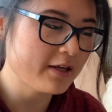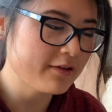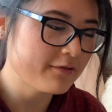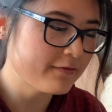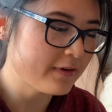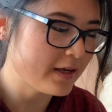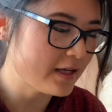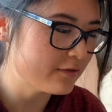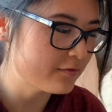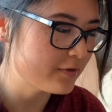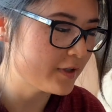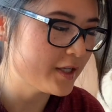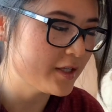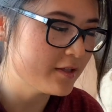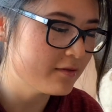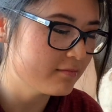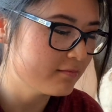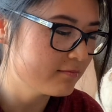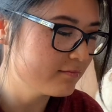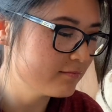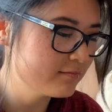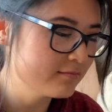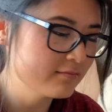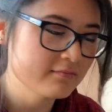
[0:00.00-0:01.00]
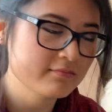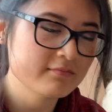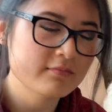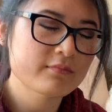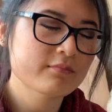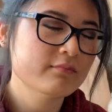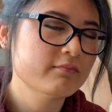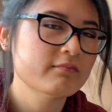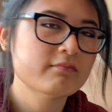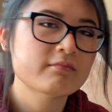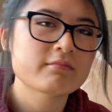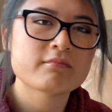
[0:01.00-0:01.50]
favorite
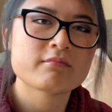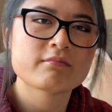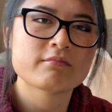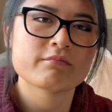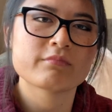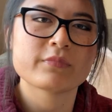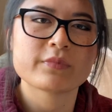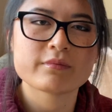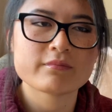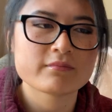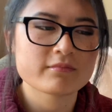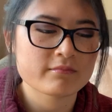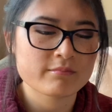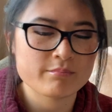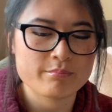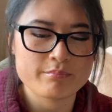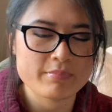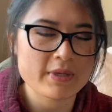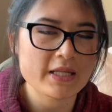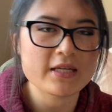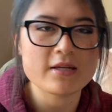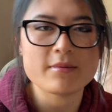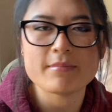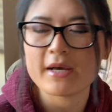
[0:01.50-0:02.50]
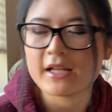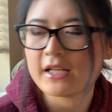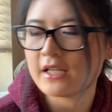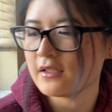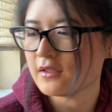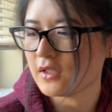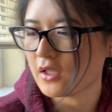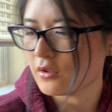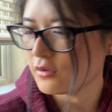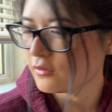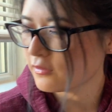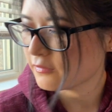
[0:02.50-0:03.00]
Bitty Betty
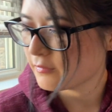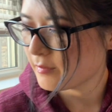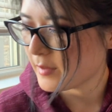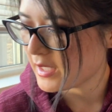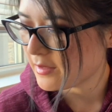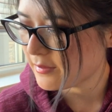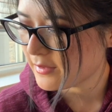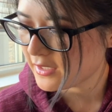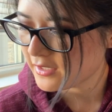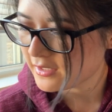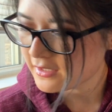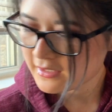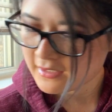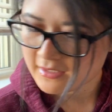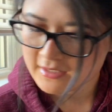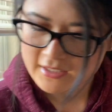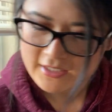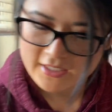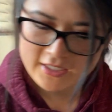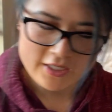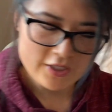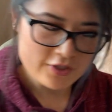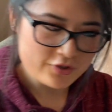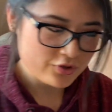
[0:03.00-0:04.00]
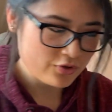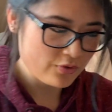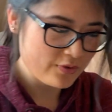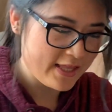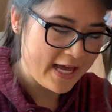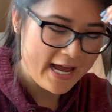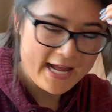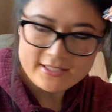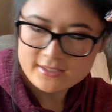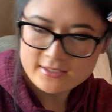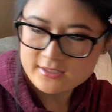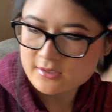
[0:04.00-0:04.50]
loaf, maybe. So
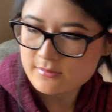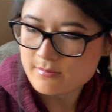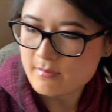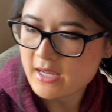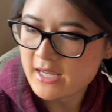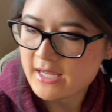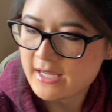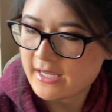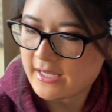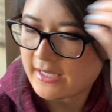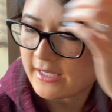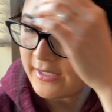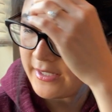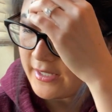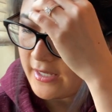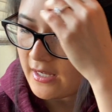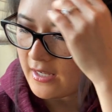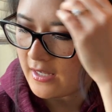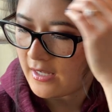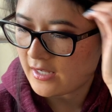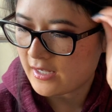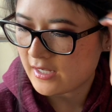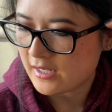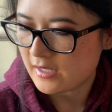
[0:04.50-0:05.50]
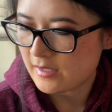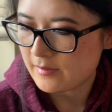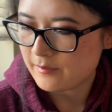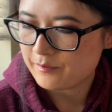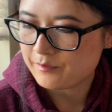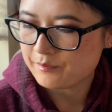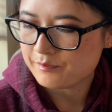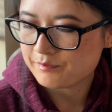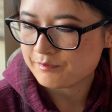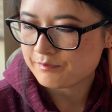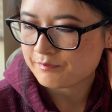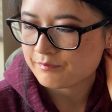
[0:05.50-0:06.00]
that's my
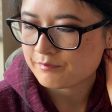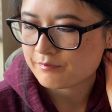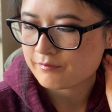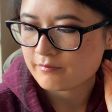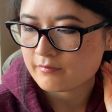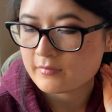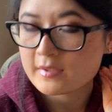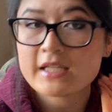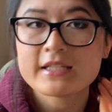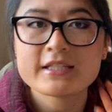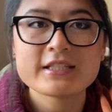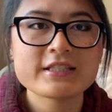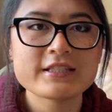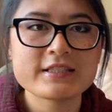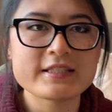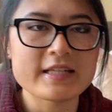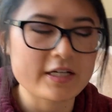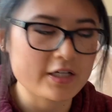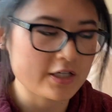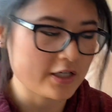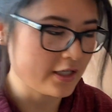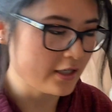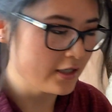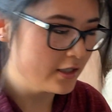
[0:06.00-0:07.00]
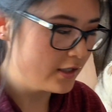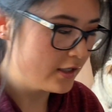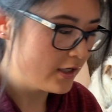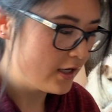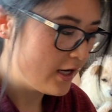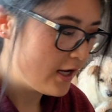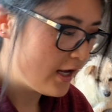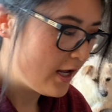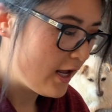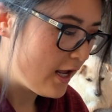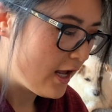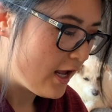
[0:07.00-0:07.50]
sticker.
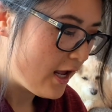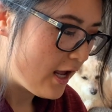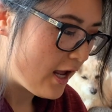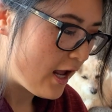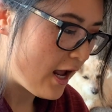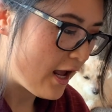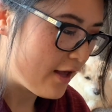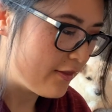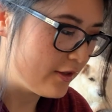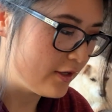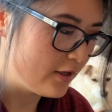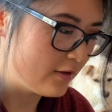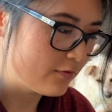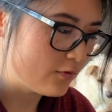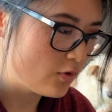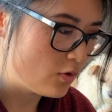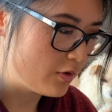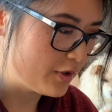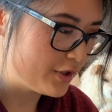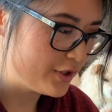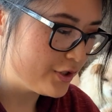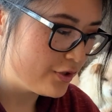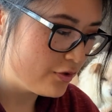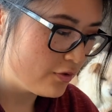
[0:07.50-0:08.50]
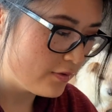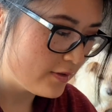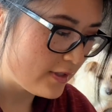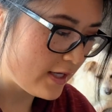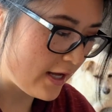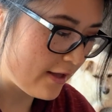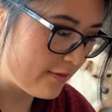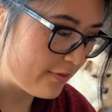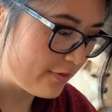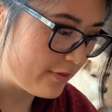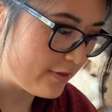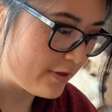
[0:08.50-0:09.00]
And then of course you
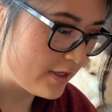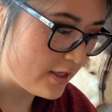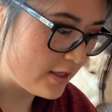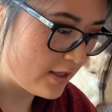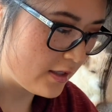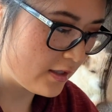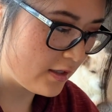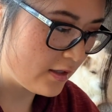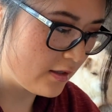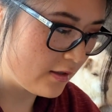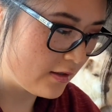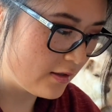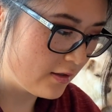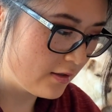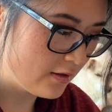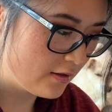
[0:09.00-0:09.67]
get the